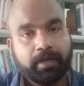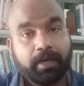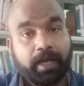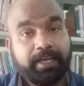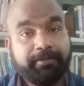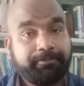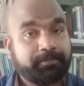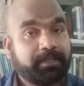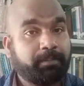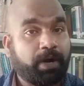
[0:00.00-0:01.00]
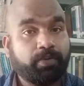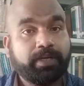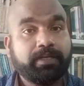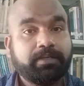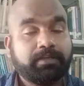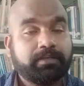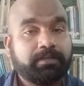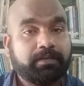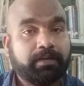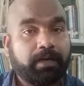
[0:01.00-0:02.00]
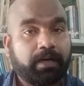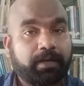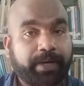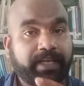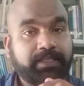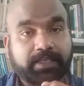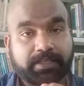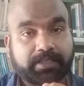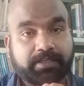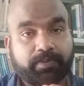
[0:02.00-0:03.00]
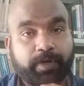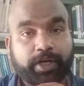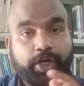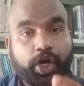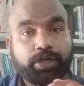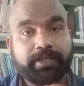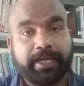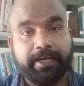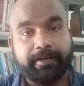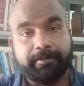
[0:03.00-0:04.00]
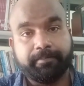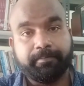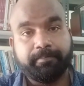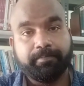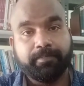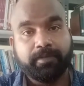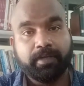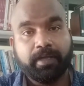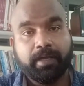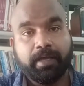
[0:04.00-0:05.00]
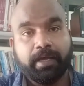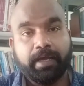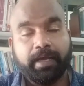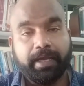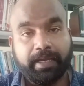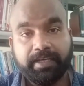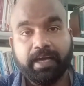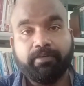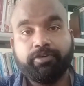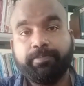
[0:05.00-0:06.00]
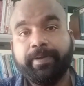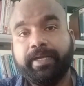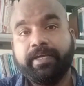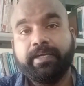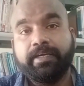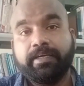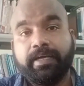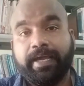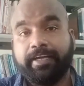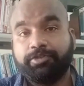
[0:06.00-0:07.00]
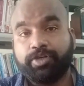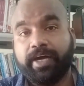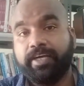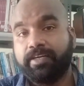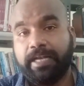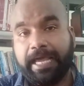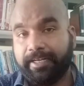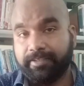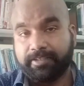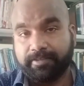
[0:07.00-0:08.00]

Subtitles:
And if the mountain ranges were not there, India would be a drier land.